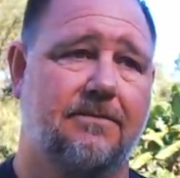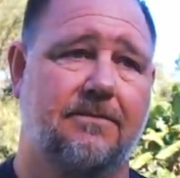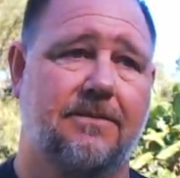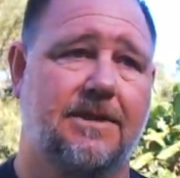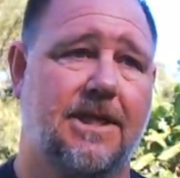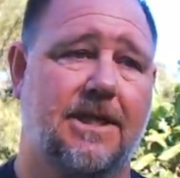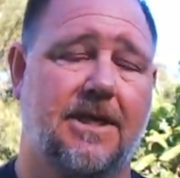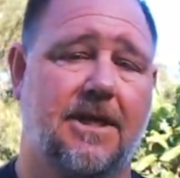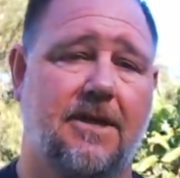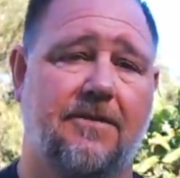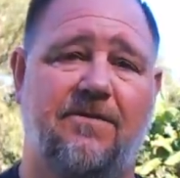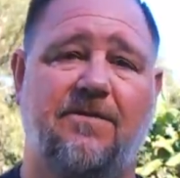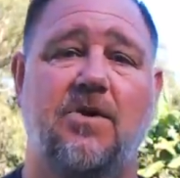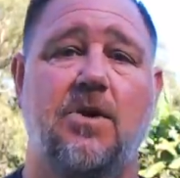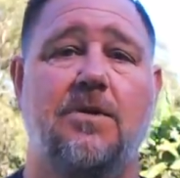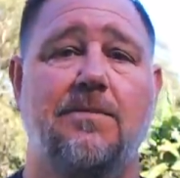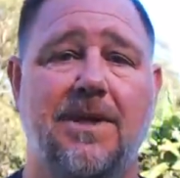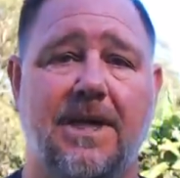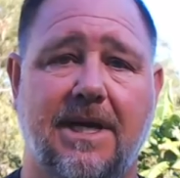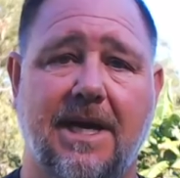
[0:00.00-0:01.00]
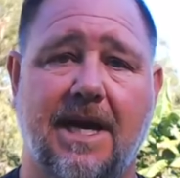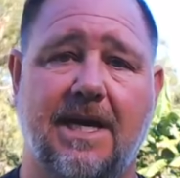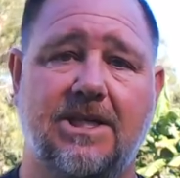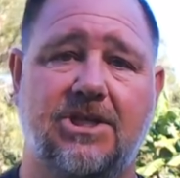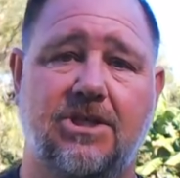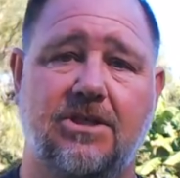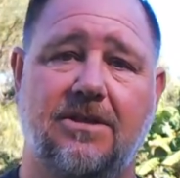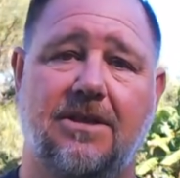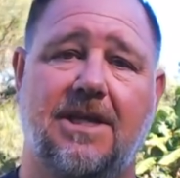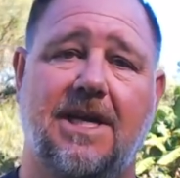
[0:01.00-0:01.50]
you know,
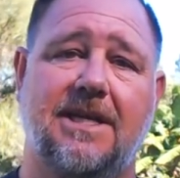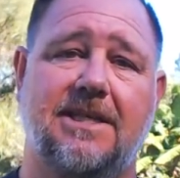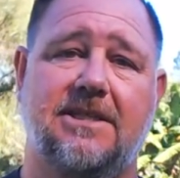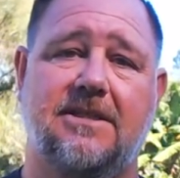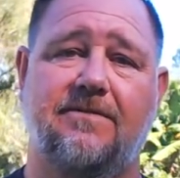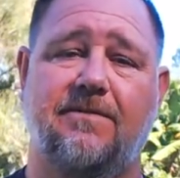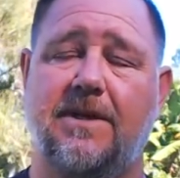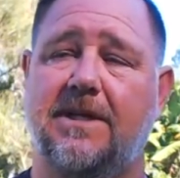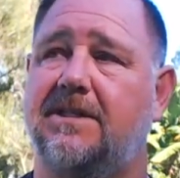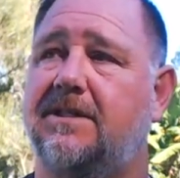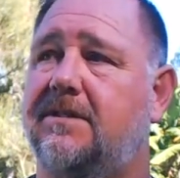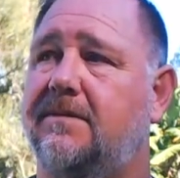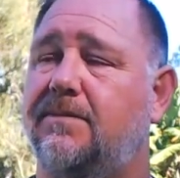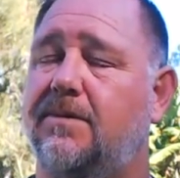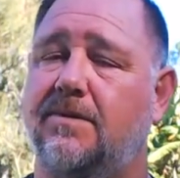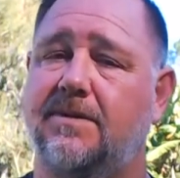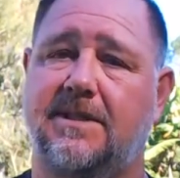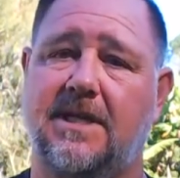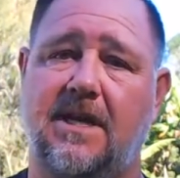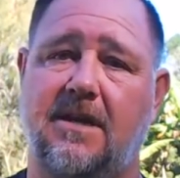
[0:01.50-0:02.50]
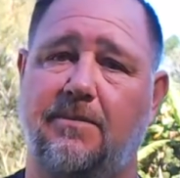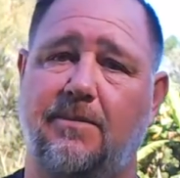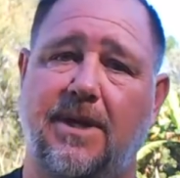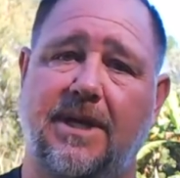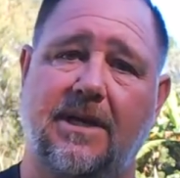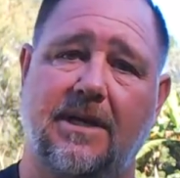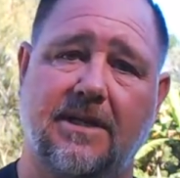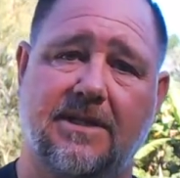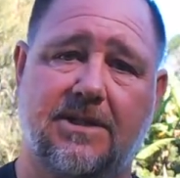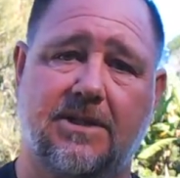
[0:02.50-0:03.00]
fumigation-laced vegetables that have
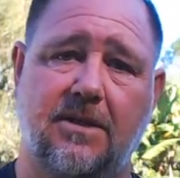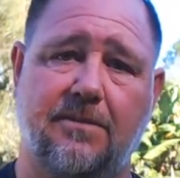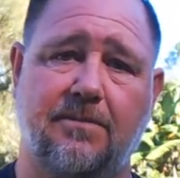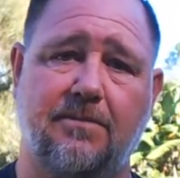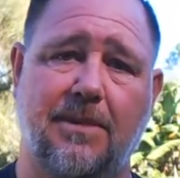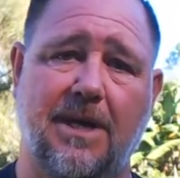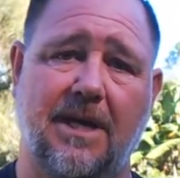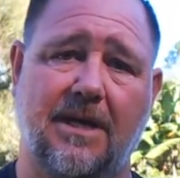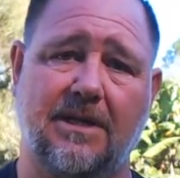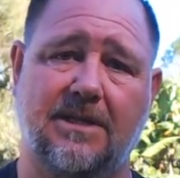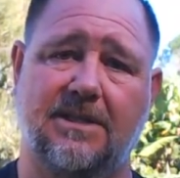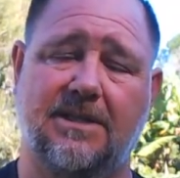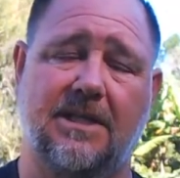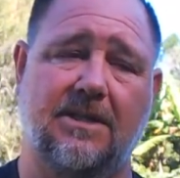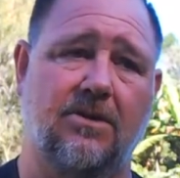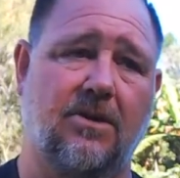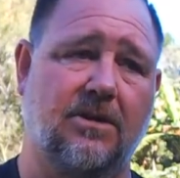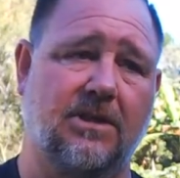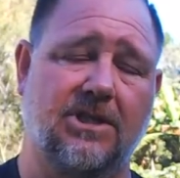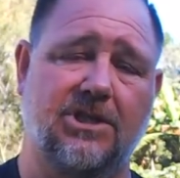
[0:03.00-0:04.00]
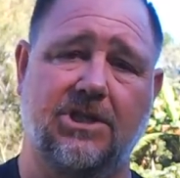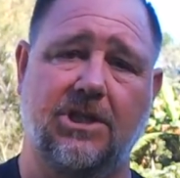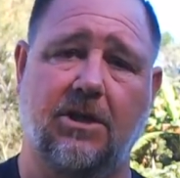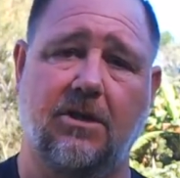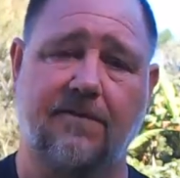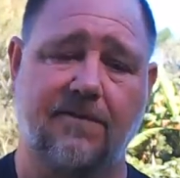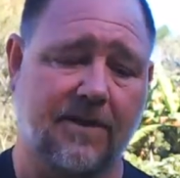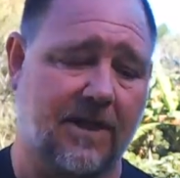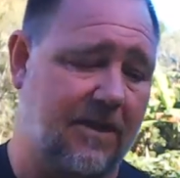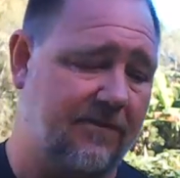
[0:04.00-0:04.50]
been at the supermarket sitting on the
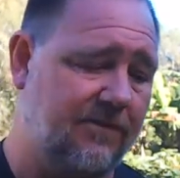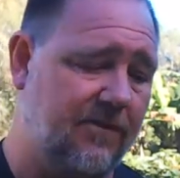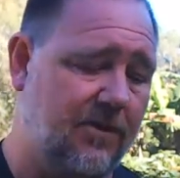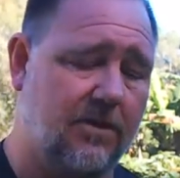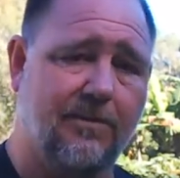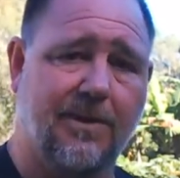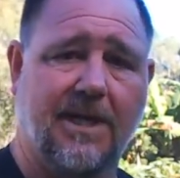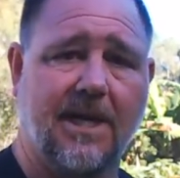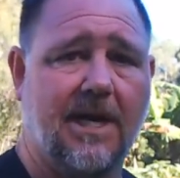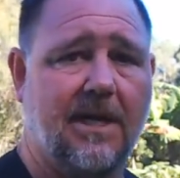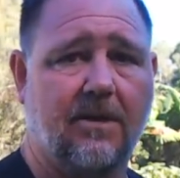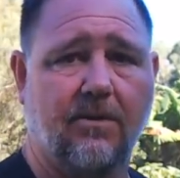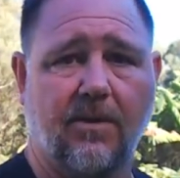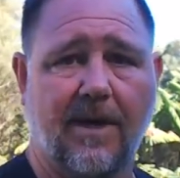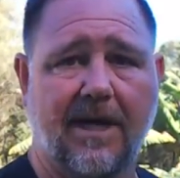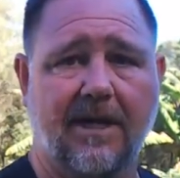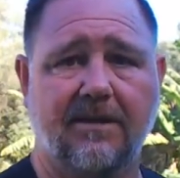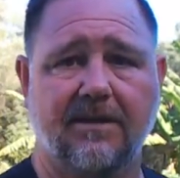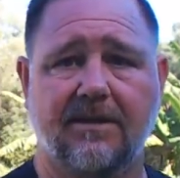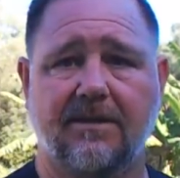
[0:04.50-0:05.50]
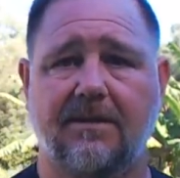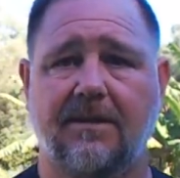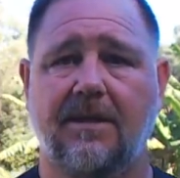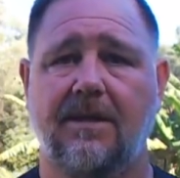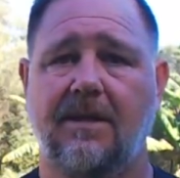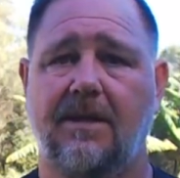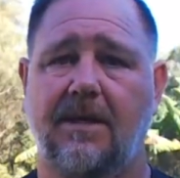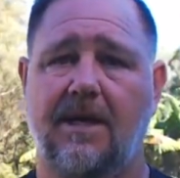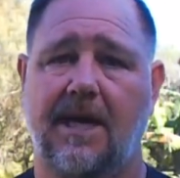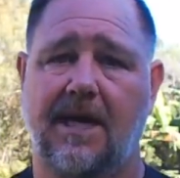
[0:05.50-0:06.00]
shelf and they fumigate around it
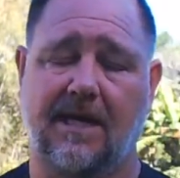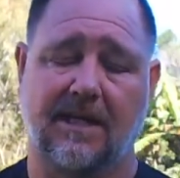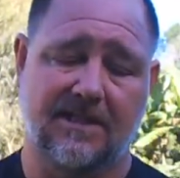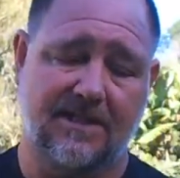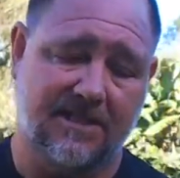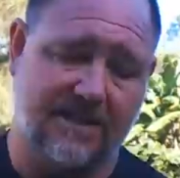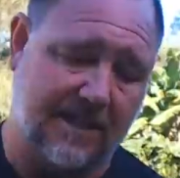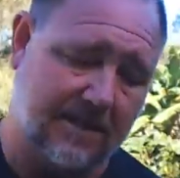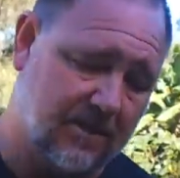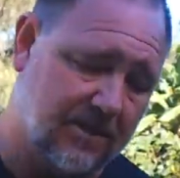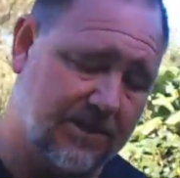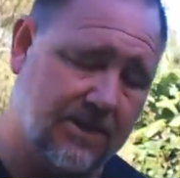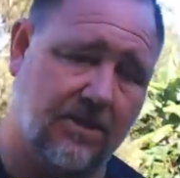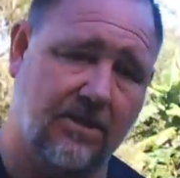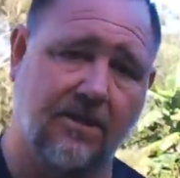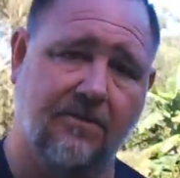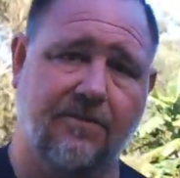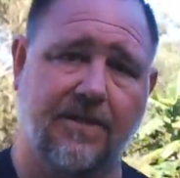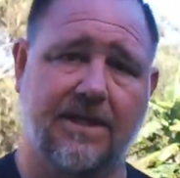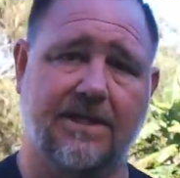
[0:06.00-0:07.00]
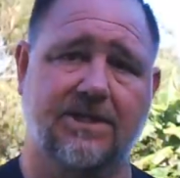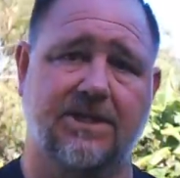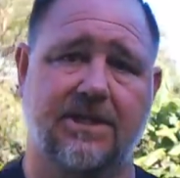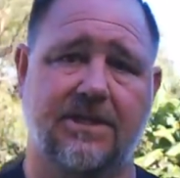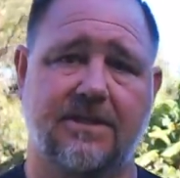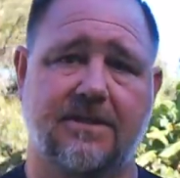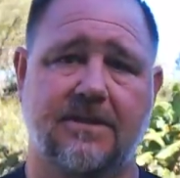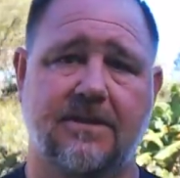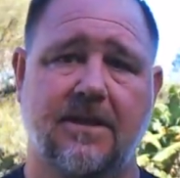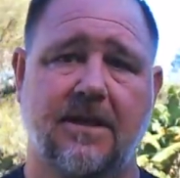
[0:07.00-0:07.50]
and it settles on the
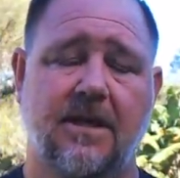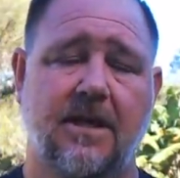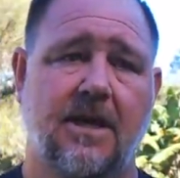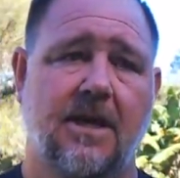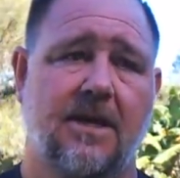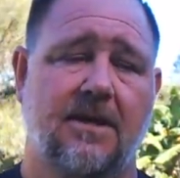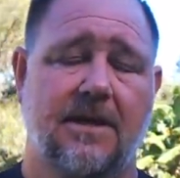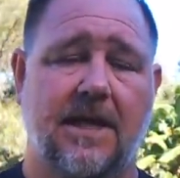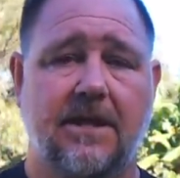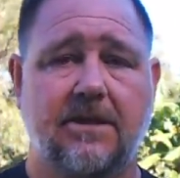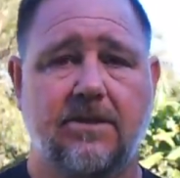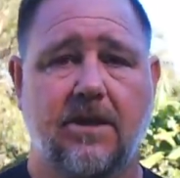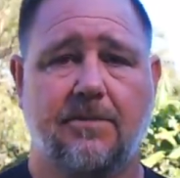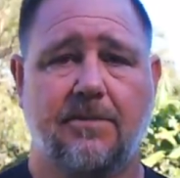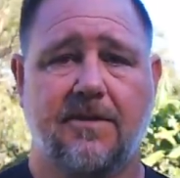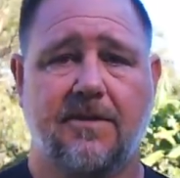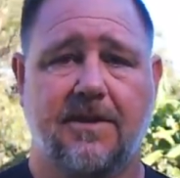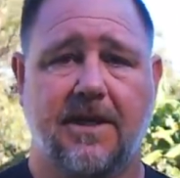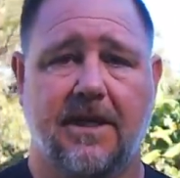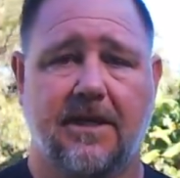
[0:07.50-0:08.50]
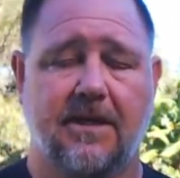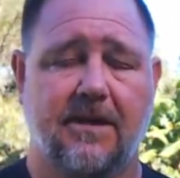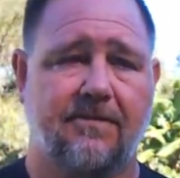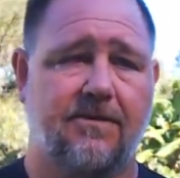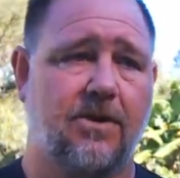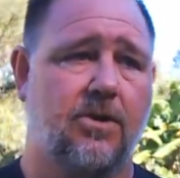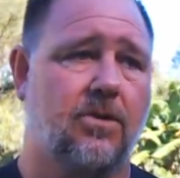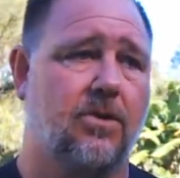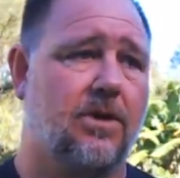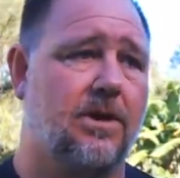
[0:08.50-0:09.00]
veggies, that type of thing. If
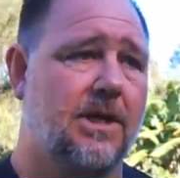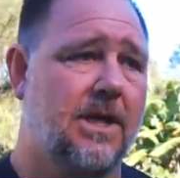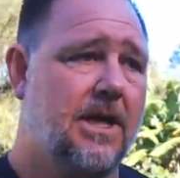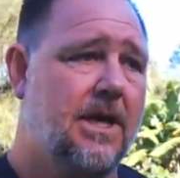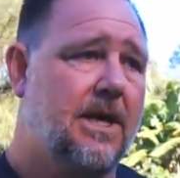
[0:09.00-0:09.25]
you're